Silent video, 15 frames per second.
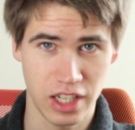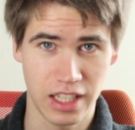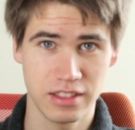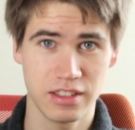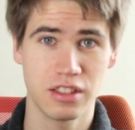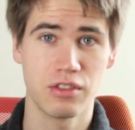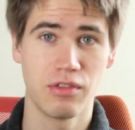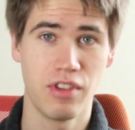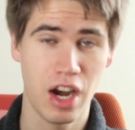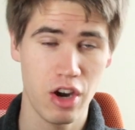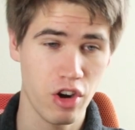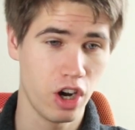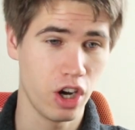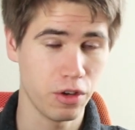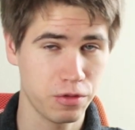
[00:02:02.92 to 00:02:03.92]
lenses
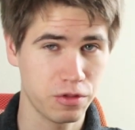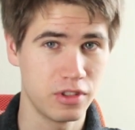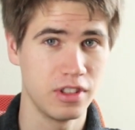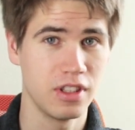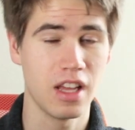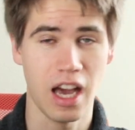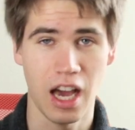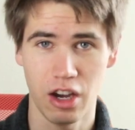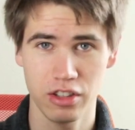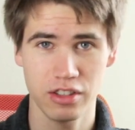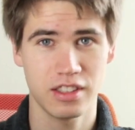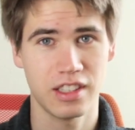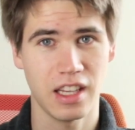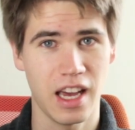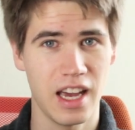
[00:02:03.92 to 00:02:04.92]
very often
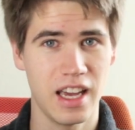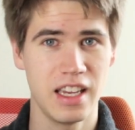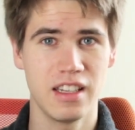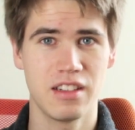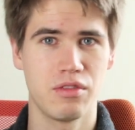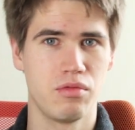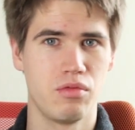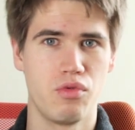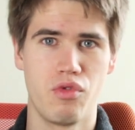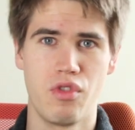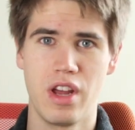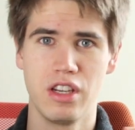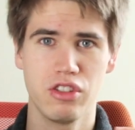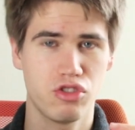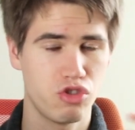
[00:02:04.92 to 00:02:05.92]
outside,
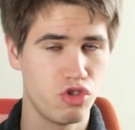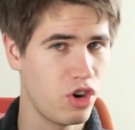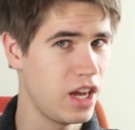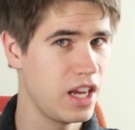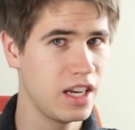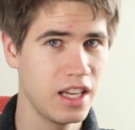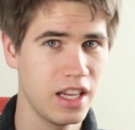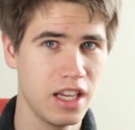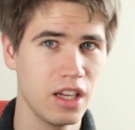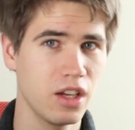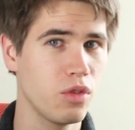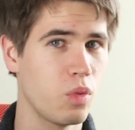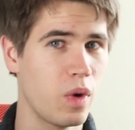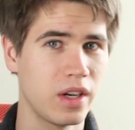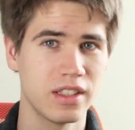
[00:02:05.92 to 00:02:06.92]
when it's
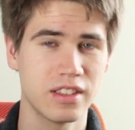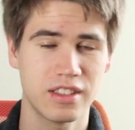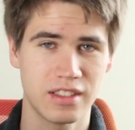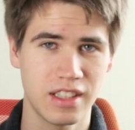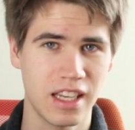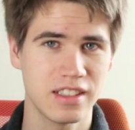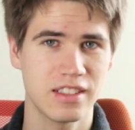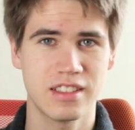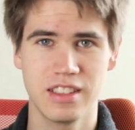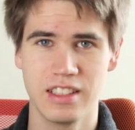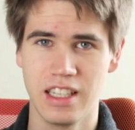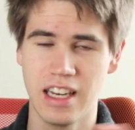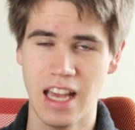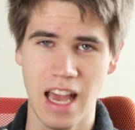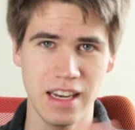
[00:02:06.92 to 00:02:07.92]
raining, when it's
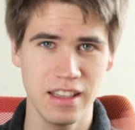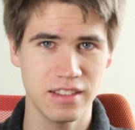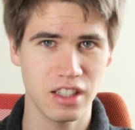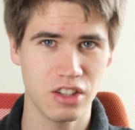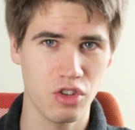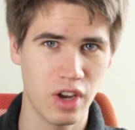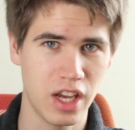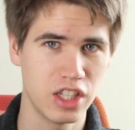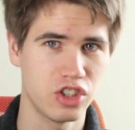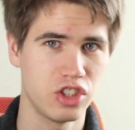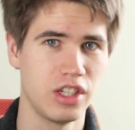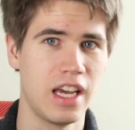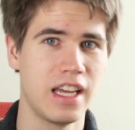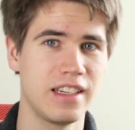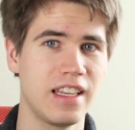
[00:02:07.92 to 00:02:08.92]
dusty, in any
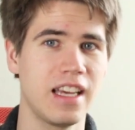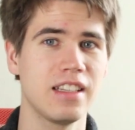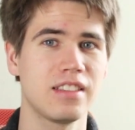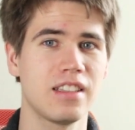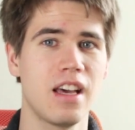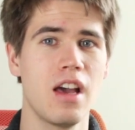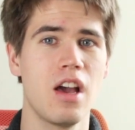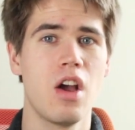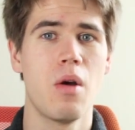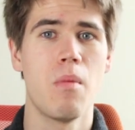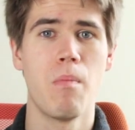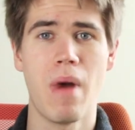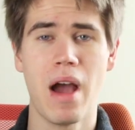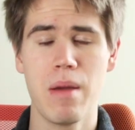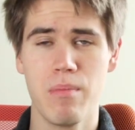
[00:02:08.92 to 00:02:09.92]
situation. And yes,
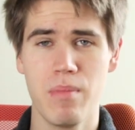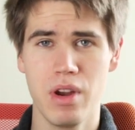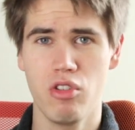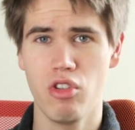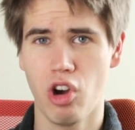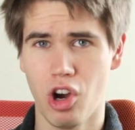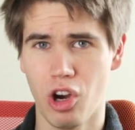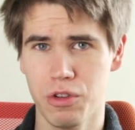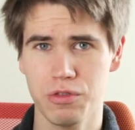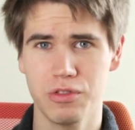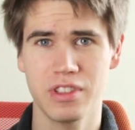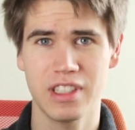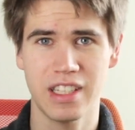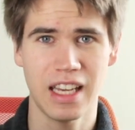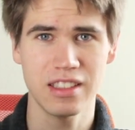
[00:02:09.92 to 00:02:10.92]
my mirror
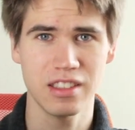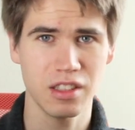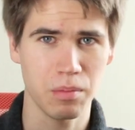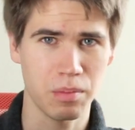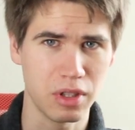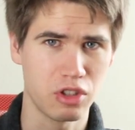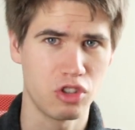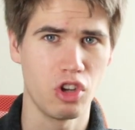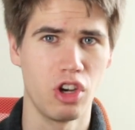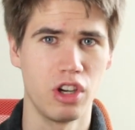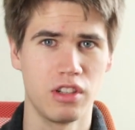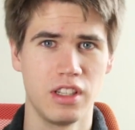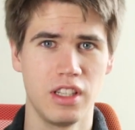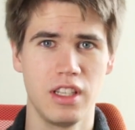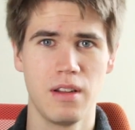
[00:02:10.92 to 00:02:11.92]
often gets a bit
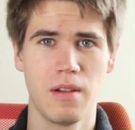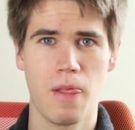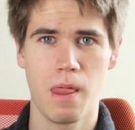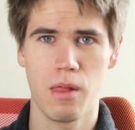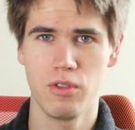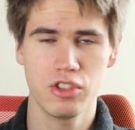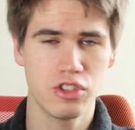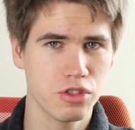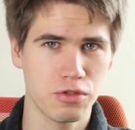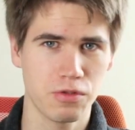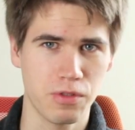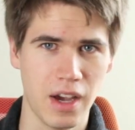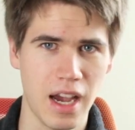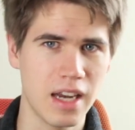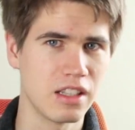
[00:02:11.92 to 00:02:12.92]
dirty, which is
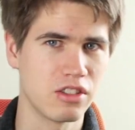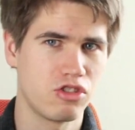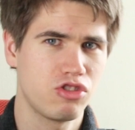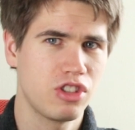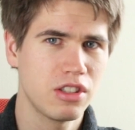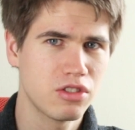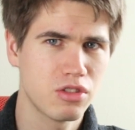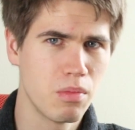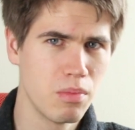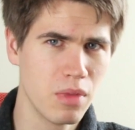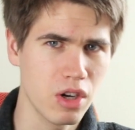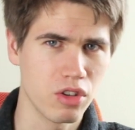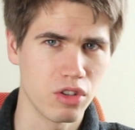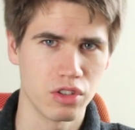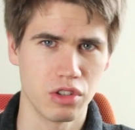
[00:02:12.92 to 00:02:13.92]
fine, it's just the
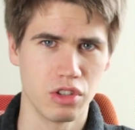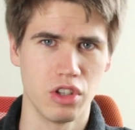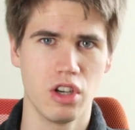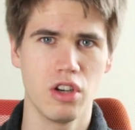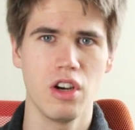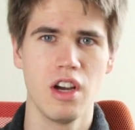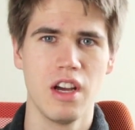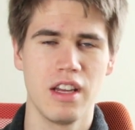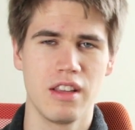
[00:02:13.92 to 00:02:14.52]
mirror, you know.